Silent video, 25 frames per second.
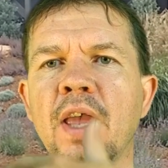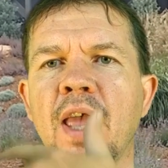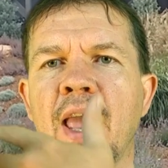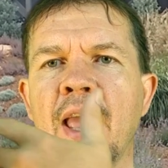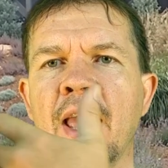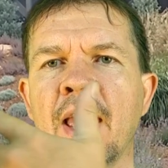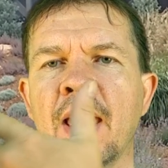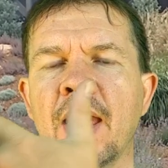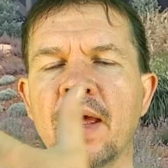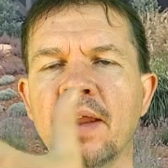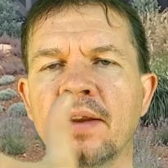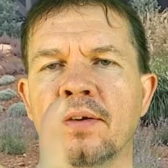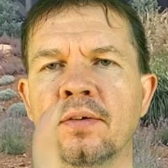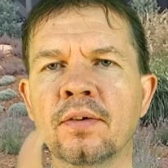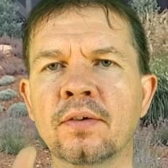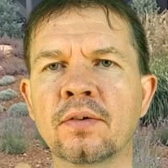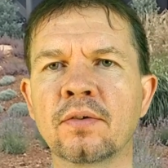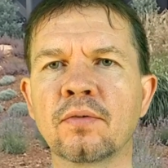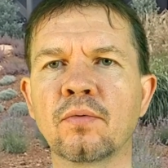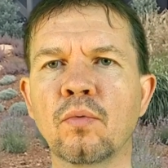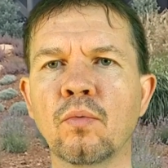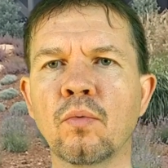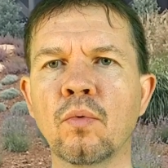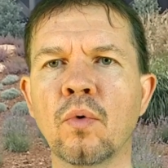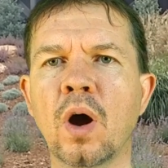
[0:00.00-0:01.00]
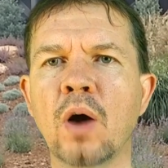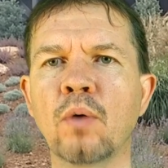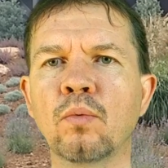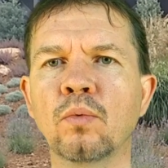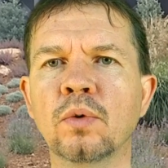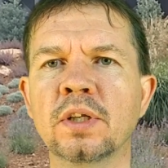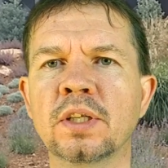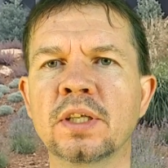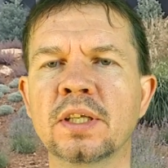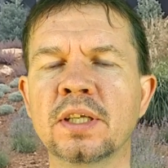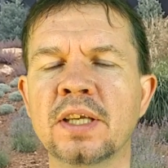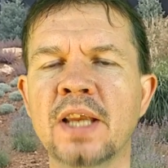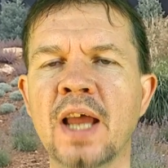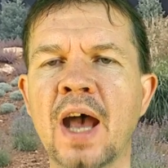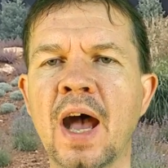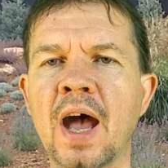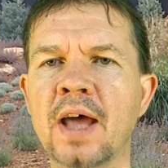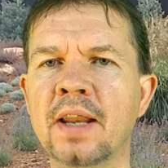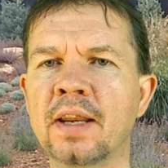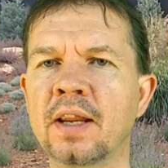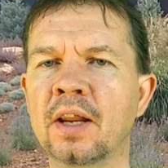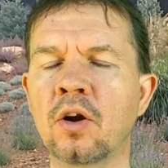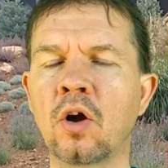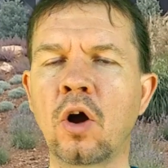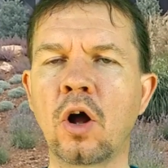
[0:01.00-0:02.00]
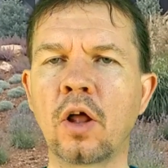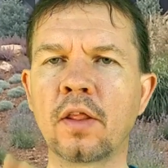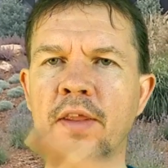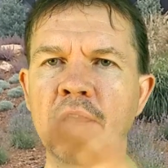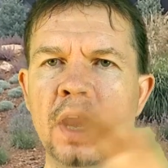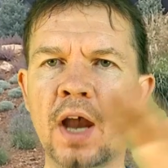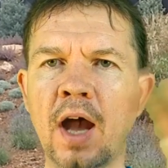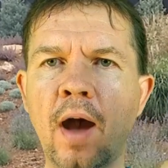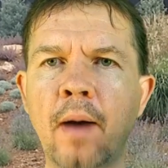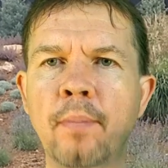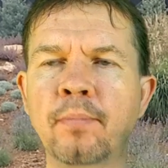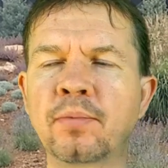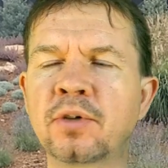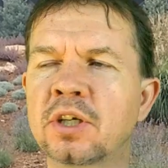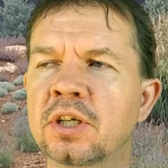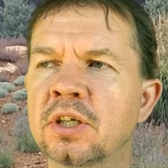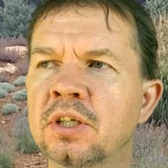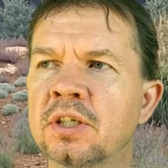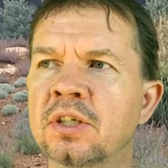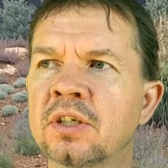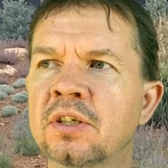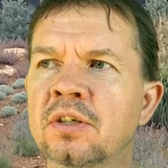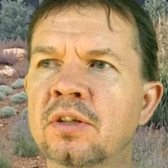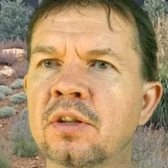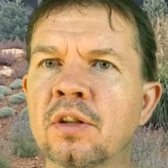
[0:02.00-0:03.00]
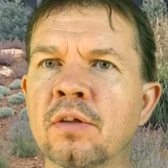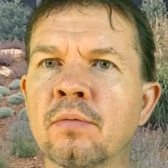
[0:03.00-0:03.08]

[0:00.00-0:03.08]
and what was done and all the options,